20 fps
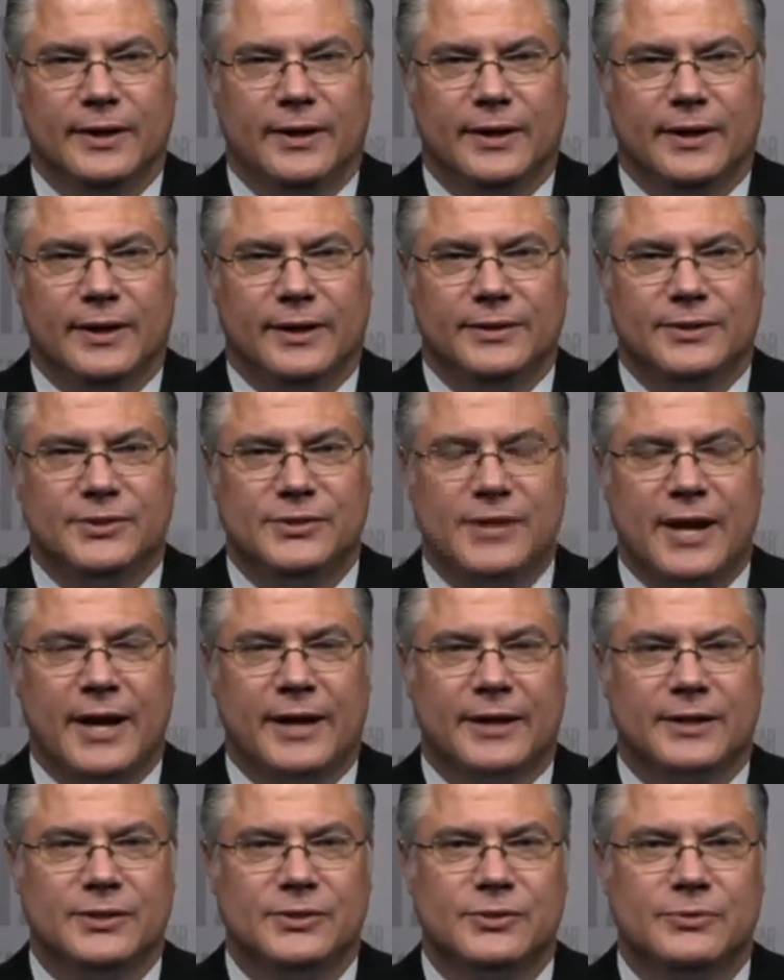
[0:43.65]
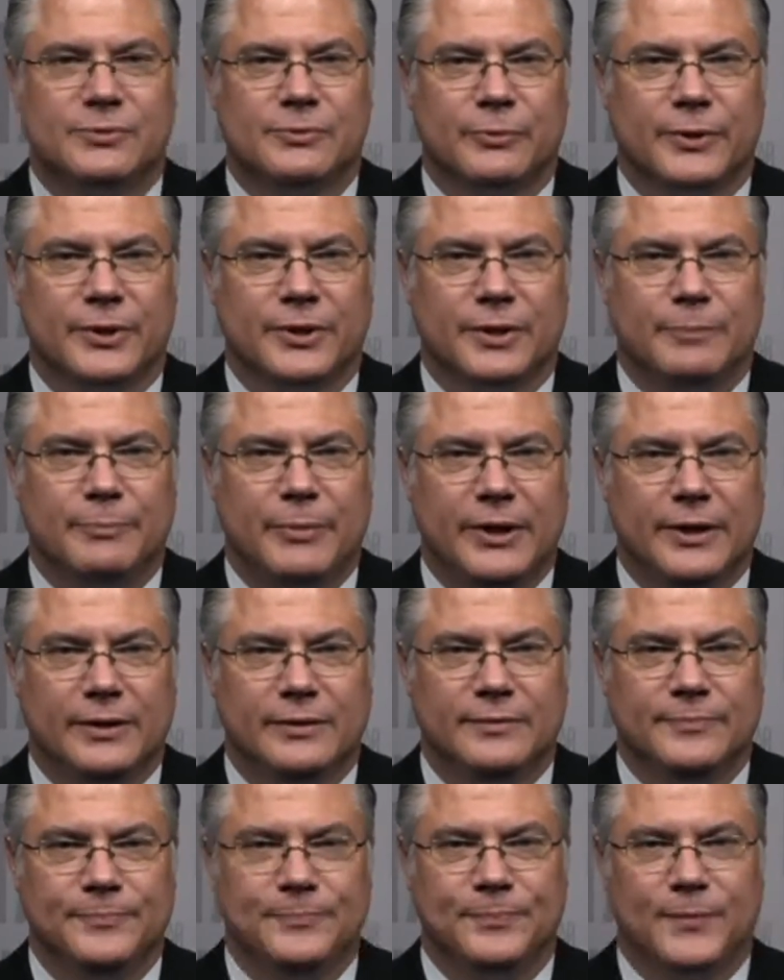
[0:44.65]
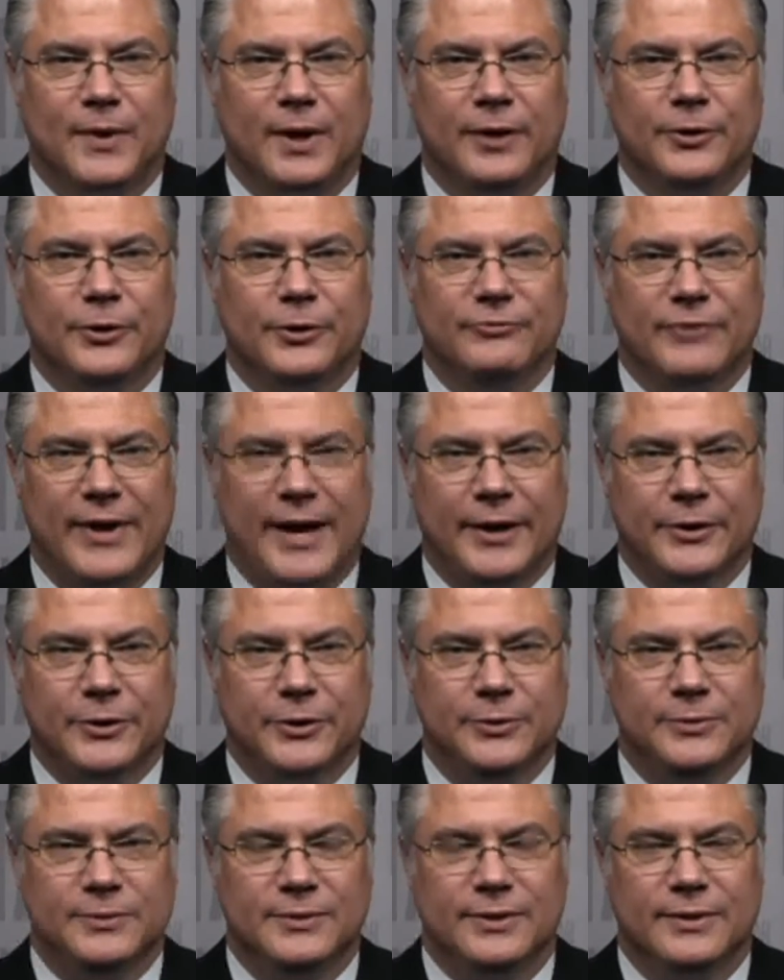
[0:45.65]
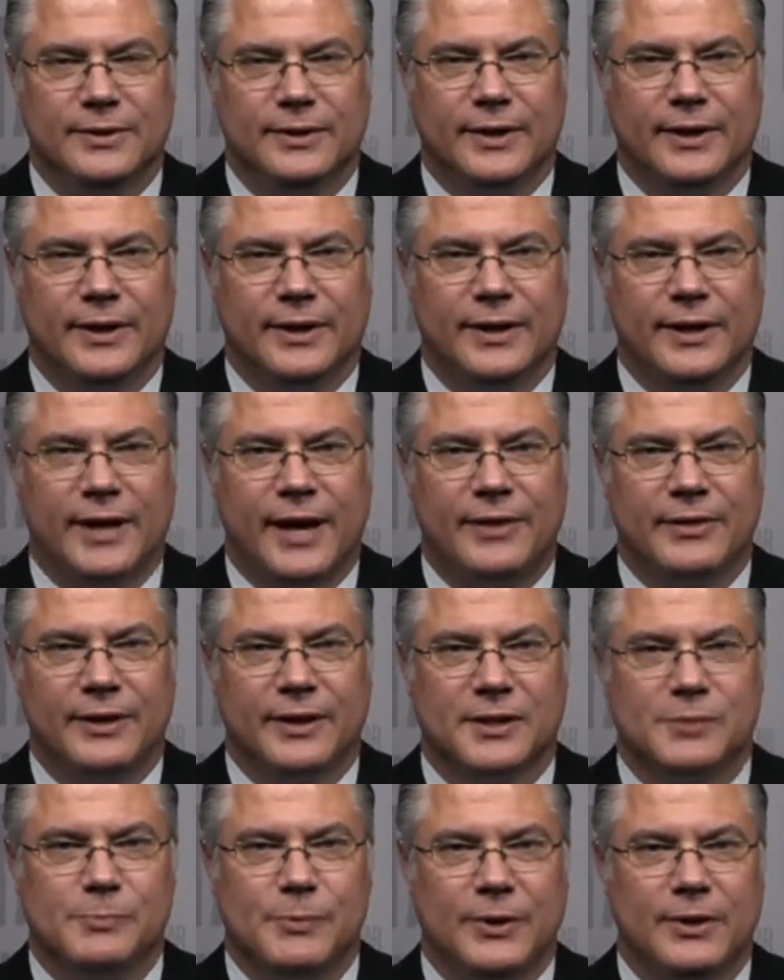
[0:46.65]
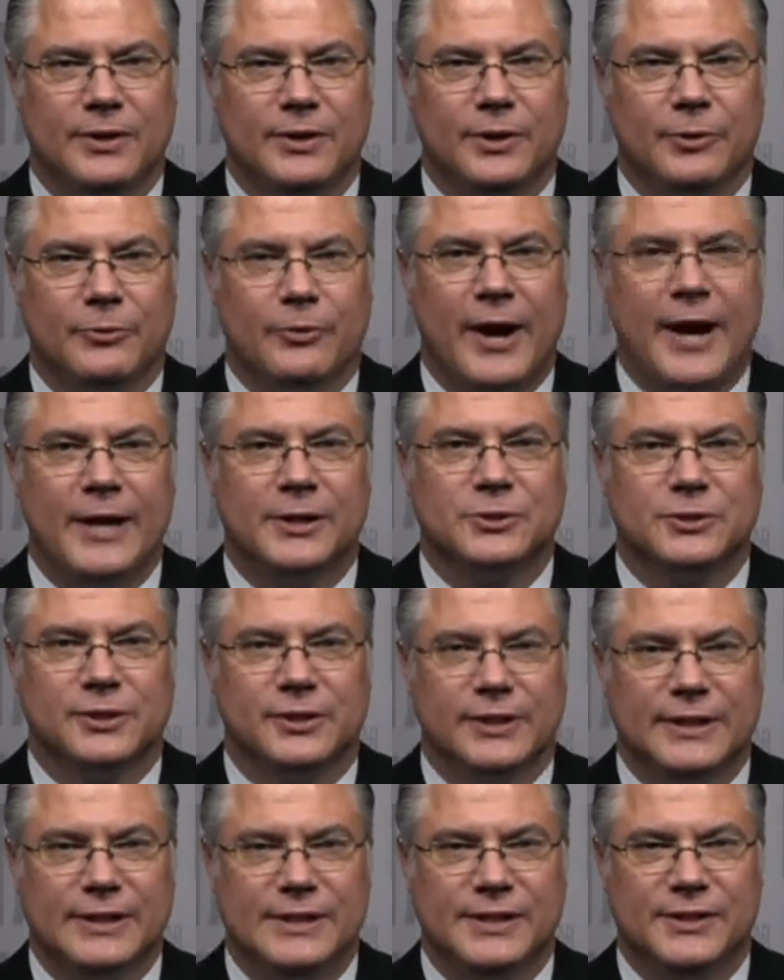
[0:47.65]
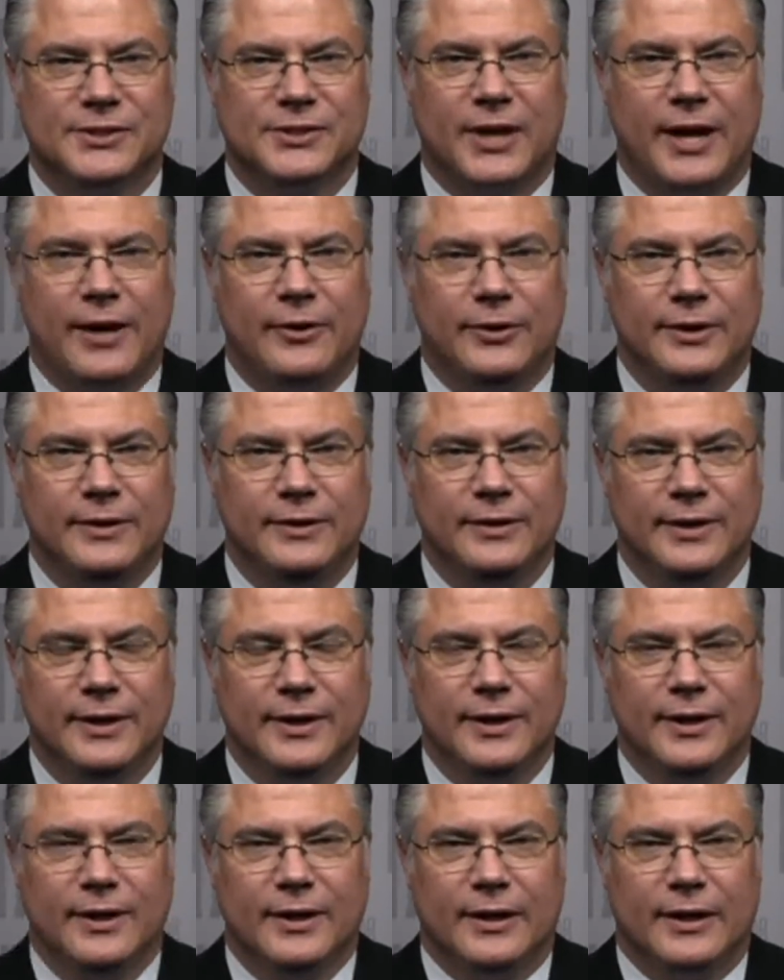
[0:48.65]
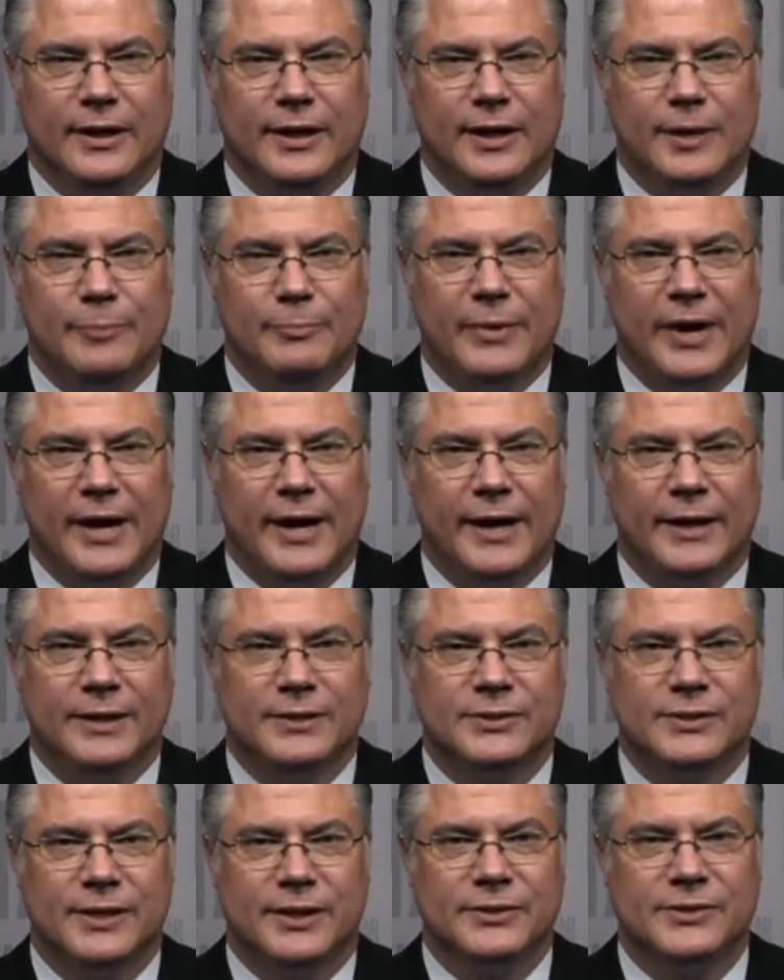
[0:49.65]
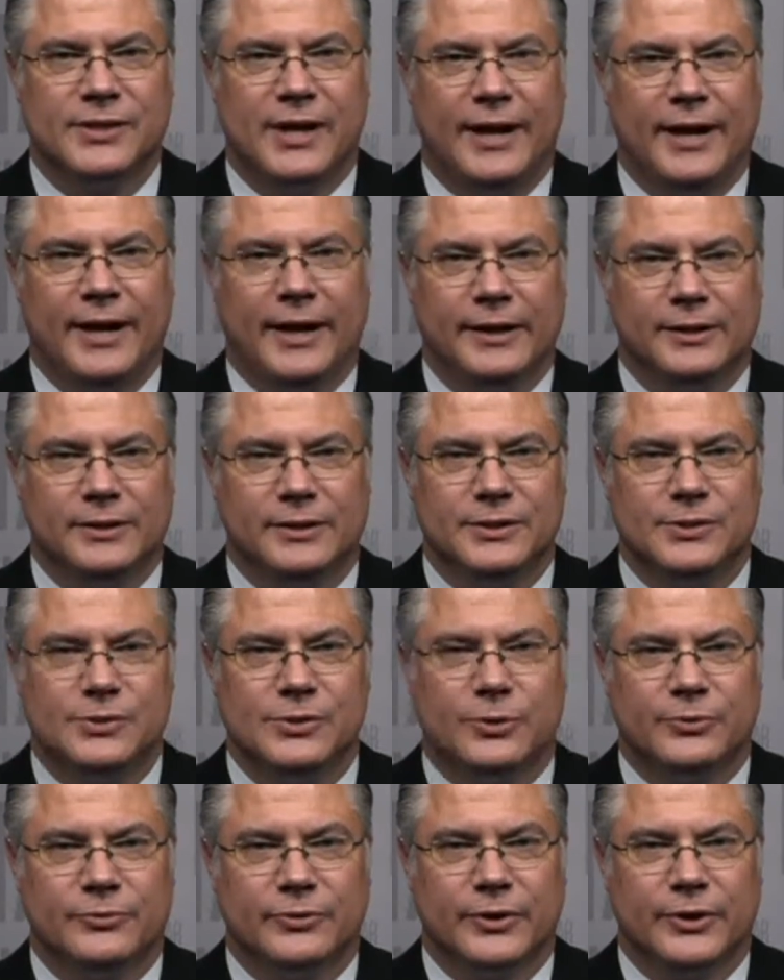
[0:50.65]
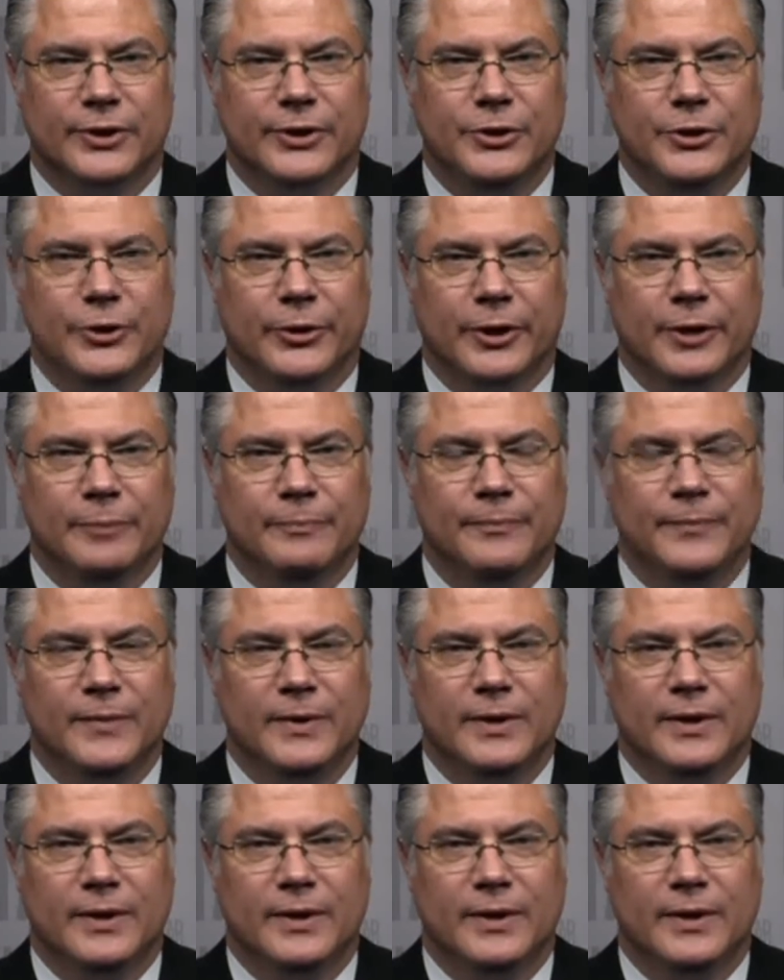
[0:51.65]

The stock has really been undervalued. I think it's been irrationally discounted by sell-side analysts over in Europe.